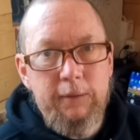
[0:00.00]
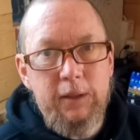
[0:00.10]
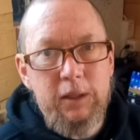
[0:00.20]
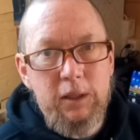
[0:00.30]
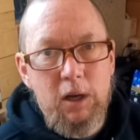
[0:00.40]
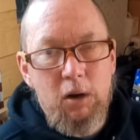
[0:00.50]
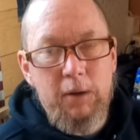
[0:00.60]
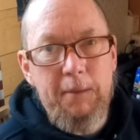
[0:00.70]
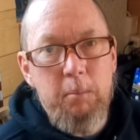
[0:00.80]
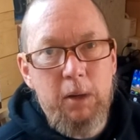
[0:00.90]
the ER
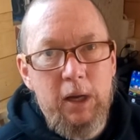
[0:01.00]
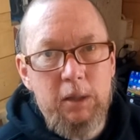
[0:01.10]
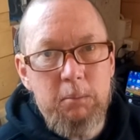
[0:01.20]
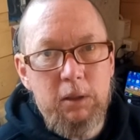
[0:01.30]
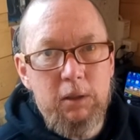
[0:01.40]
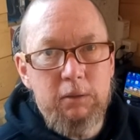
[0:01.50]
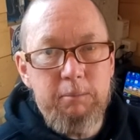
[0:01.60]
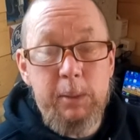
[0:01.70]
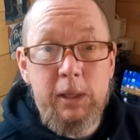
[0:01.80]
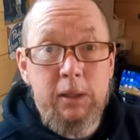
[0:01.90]
at the bottom
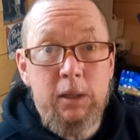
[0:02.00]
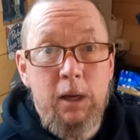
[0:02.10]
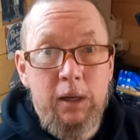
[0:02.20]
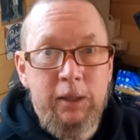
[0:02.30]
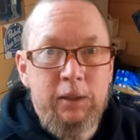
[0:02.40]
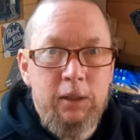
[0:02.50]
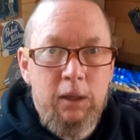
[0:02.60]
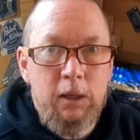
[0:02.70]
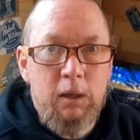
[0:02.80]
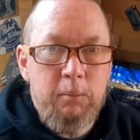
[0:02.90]
of Peak 9
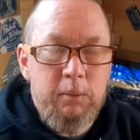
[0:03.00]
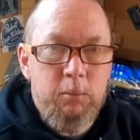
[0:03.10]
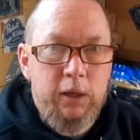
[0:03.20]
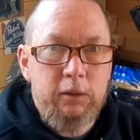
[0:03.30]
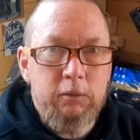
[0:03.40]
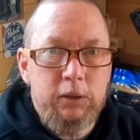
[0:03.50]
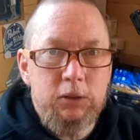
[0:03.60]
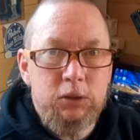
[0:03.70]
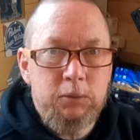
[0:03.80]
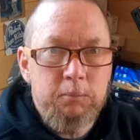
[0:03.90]
in
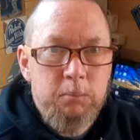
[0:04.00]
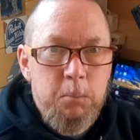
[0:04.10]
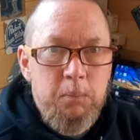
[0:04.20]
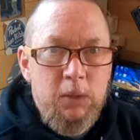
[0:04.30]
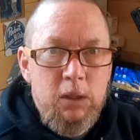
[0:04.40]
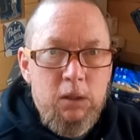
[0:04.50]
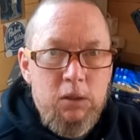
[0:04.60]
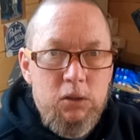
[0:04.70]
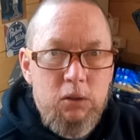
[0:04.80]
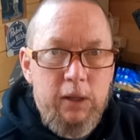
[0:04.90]
Breckenridge.
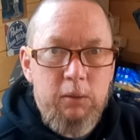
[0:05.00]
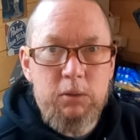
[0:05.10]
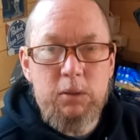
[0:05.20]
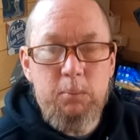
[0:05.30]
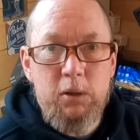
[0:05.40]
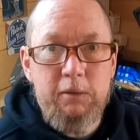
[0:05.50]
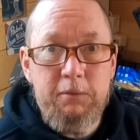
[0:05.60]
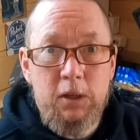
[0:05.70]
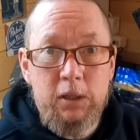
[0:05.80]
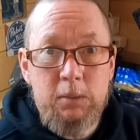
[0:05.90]
So that was a pretty
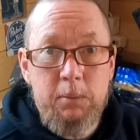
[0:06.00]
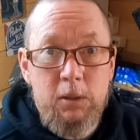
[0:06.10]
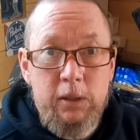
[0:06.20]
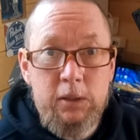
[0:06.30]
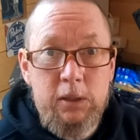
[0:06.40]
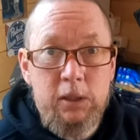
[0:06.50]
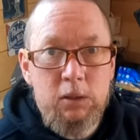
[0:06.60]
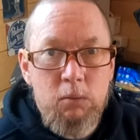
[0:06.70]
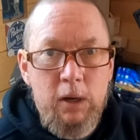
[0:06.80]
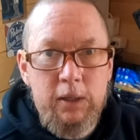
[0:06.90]
fun experience, getting
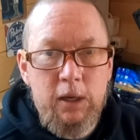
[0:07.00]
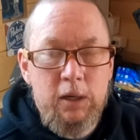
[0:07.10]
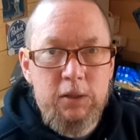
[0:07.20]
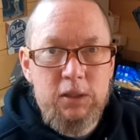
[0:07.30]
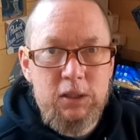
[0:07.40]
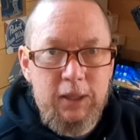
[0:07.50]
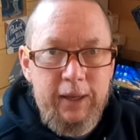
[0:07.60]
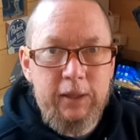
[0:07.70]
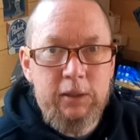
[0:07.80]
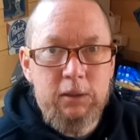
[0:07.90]
to ride down in the
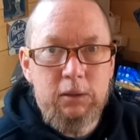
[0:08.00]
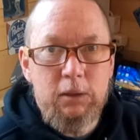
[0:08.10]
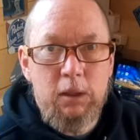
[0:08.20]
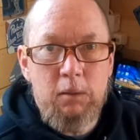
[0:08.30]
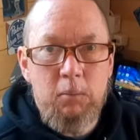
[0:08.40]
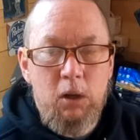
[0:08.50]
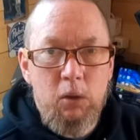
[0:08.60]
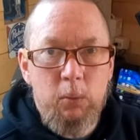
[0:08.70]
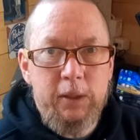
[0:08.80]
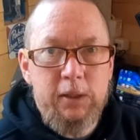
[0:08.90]
sled all
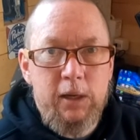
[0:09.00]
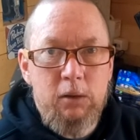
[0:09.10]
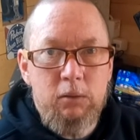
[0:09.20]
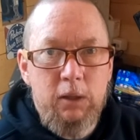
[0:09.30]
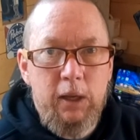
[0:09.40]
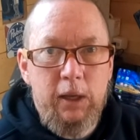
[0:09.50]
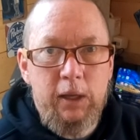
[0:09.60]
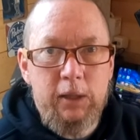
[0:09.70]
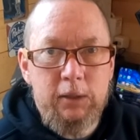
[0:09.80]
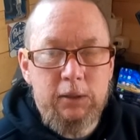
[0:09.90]
the way down.
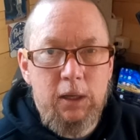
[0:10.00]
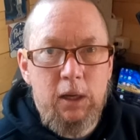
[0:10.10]
And